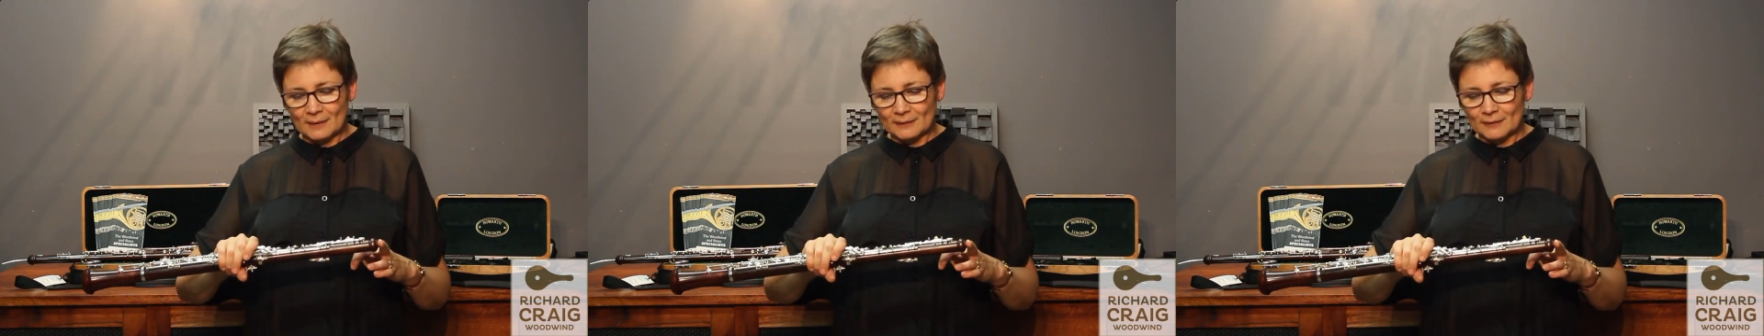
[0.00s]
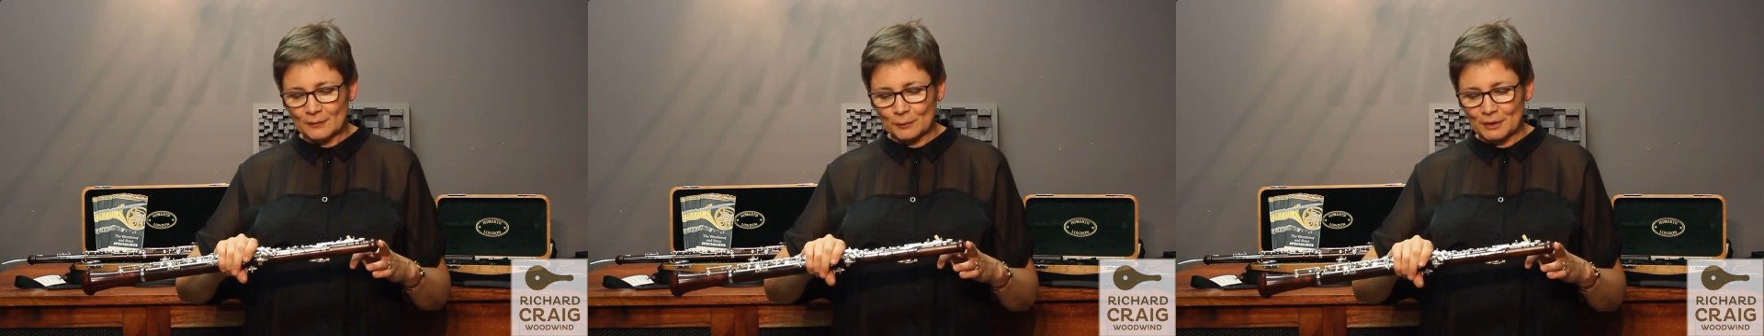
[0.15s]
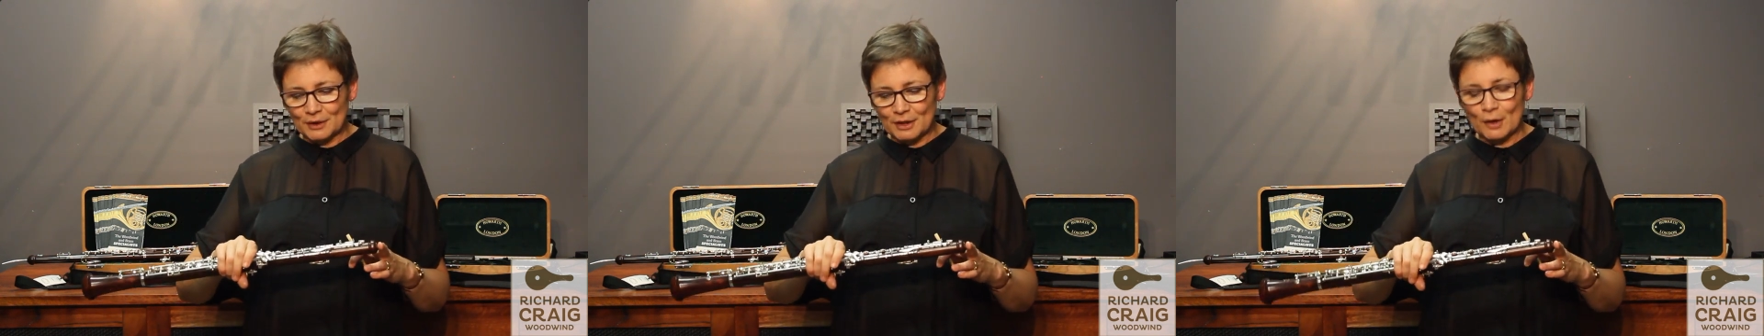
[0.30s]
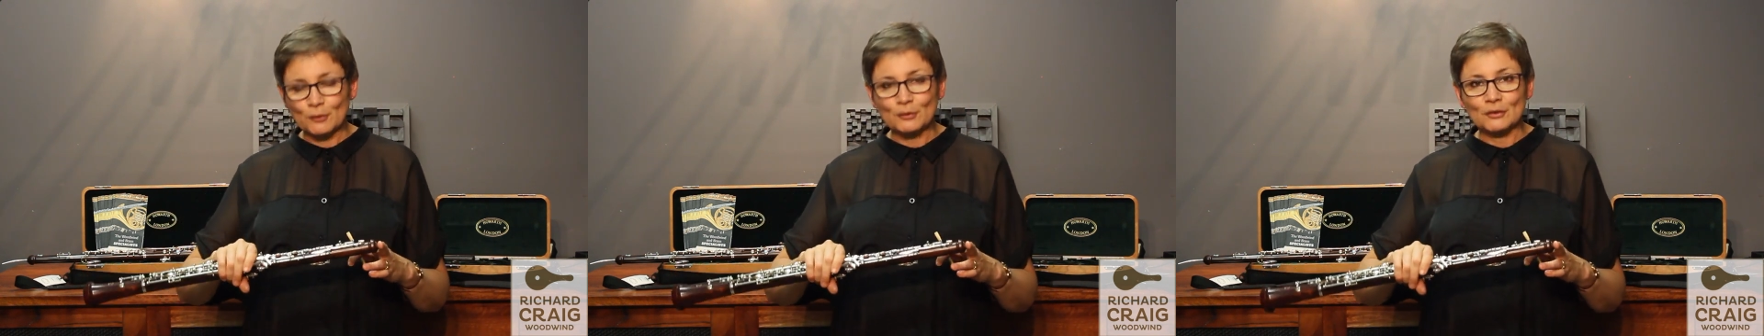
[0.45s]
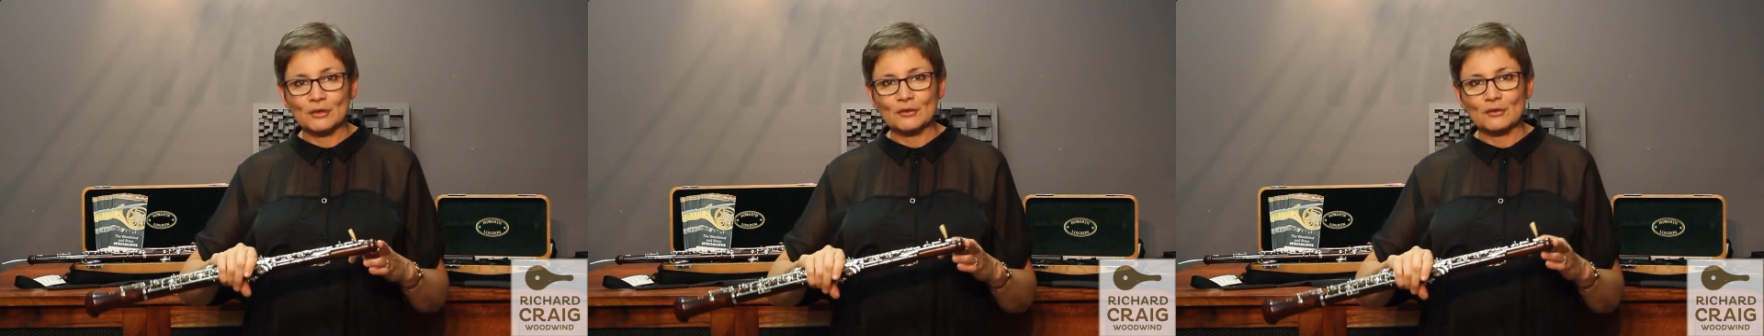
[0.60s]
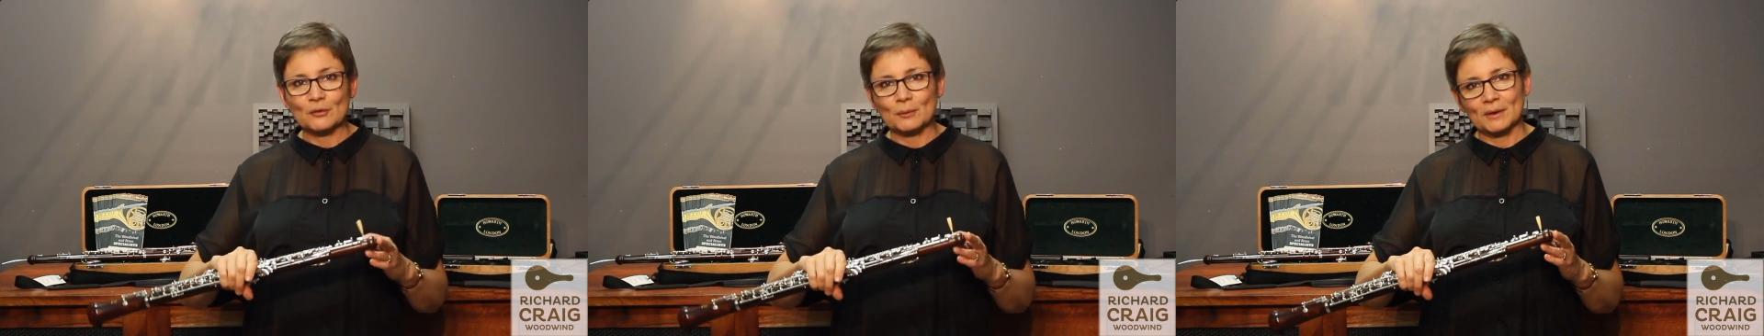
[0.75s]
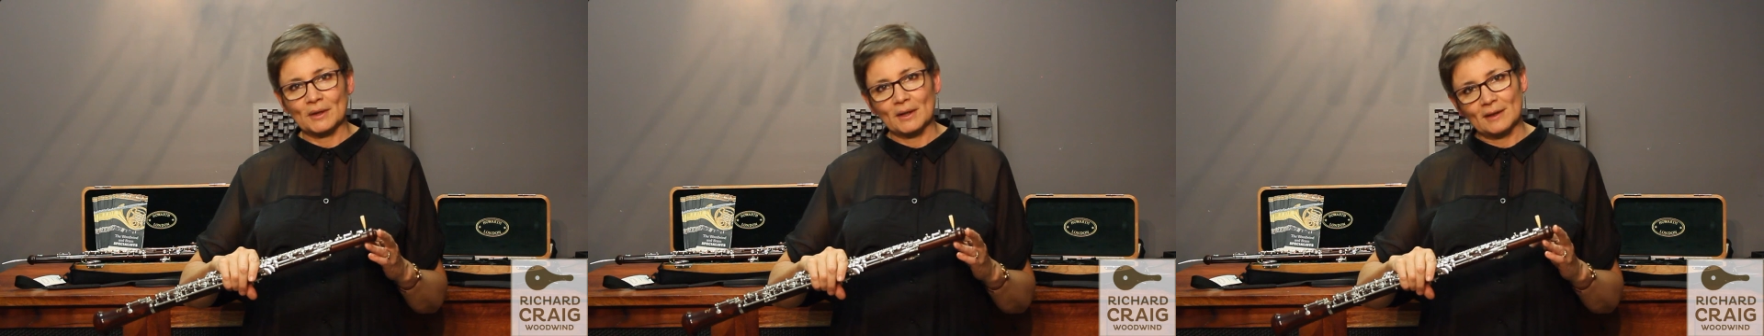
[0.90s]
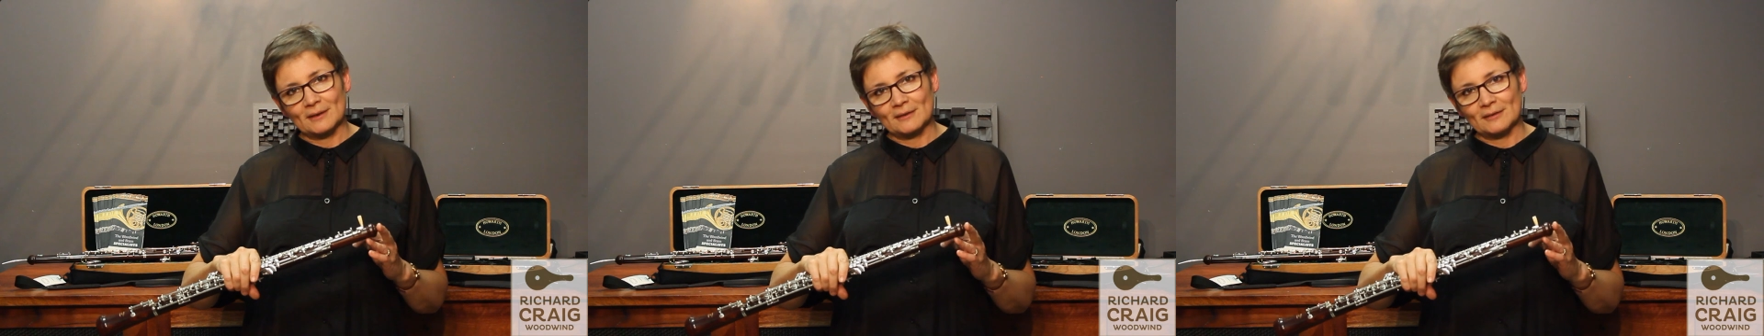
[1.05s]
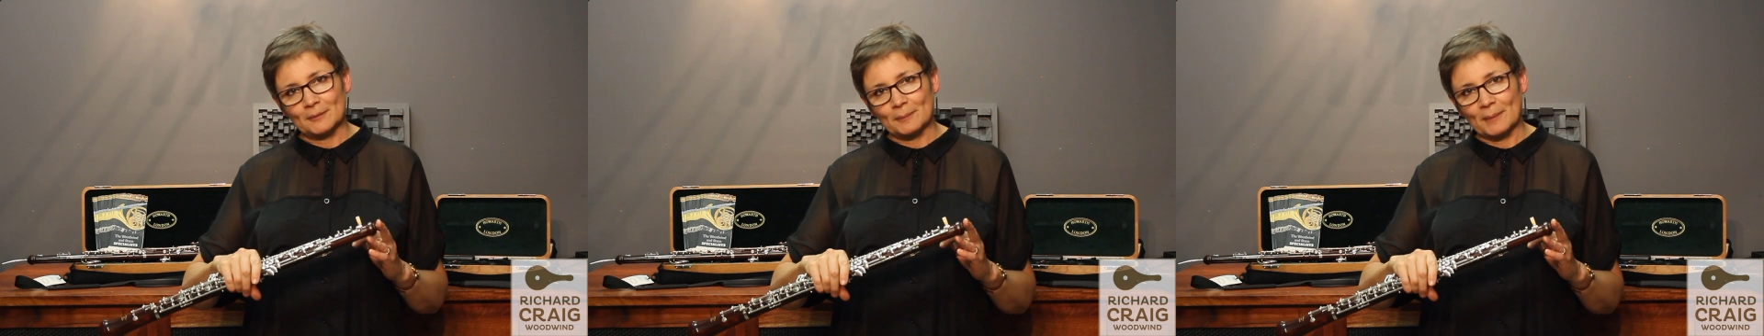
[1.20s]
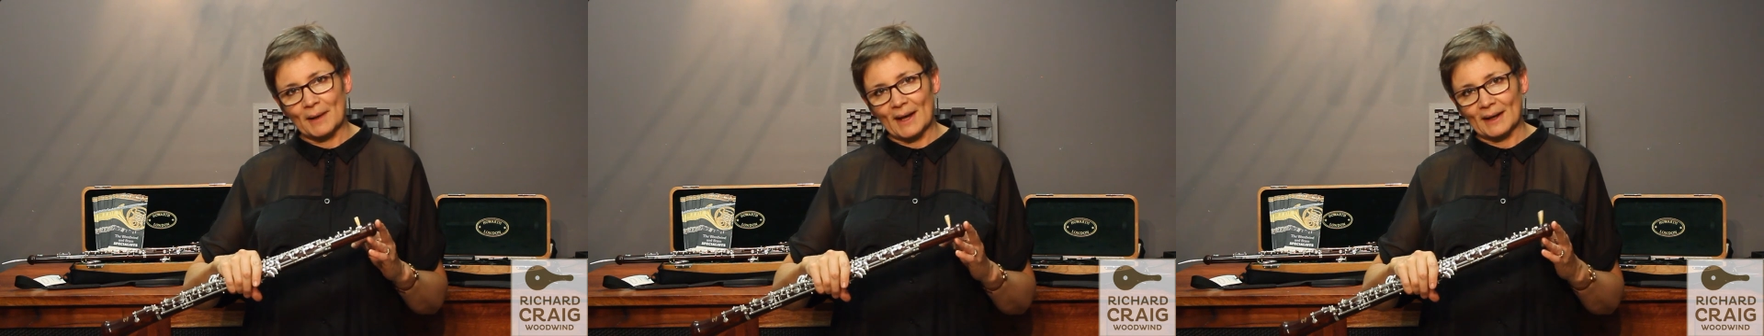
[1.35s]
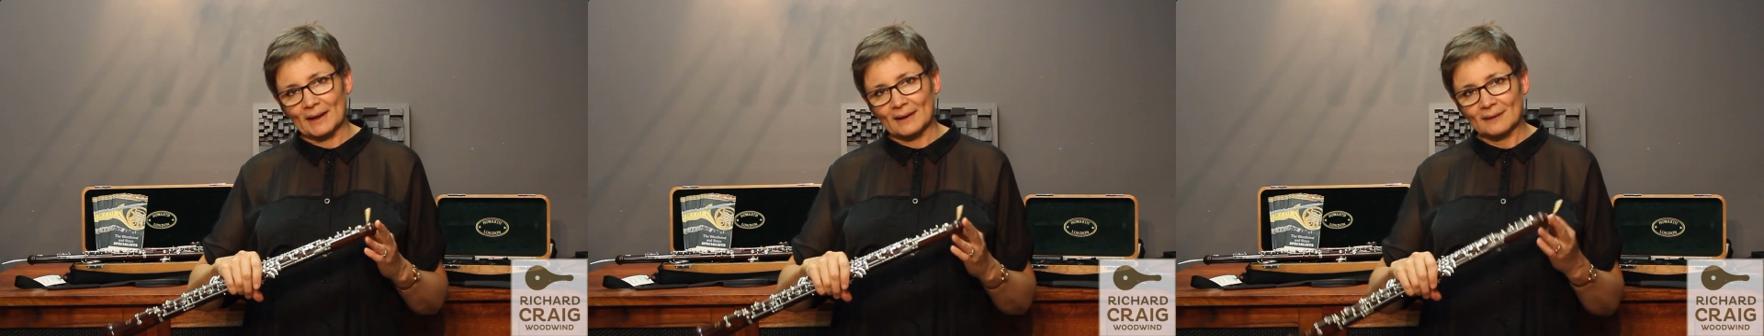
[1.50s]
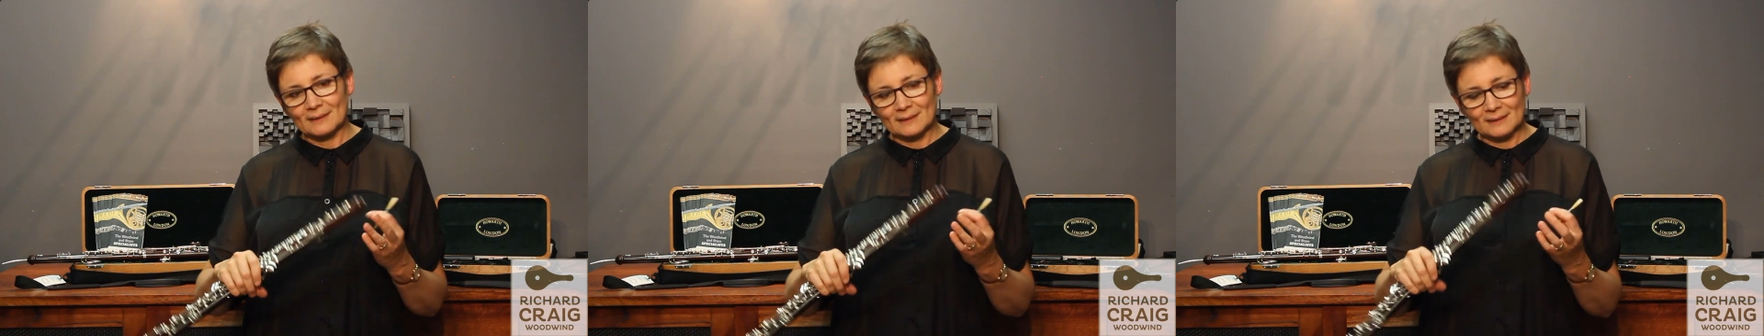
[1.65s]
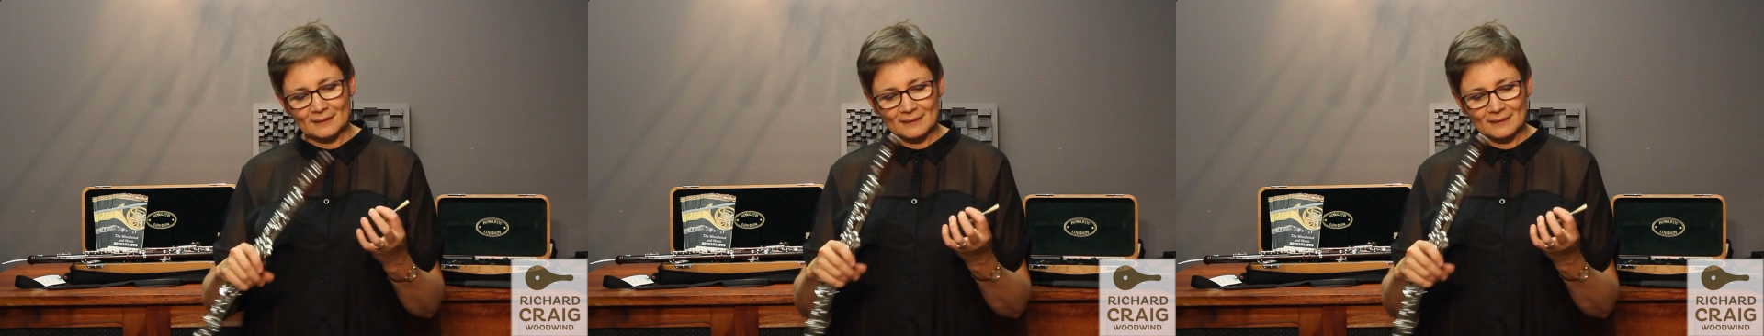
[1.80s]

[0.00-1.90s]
noticed when I listened back,